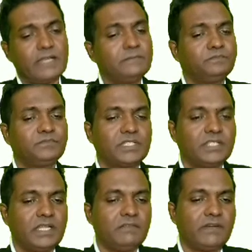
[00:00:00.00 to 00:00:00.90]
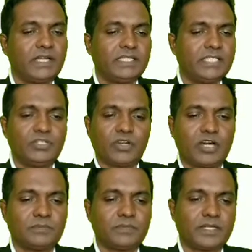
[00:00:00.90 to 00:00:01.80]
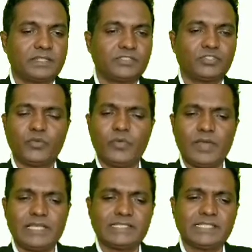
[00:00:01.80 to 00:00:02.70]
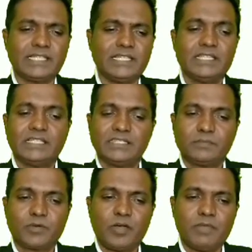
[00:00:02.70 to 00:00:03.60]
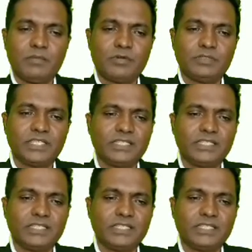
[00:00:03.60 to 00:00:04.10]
define the dot product. So we will see the problem on this.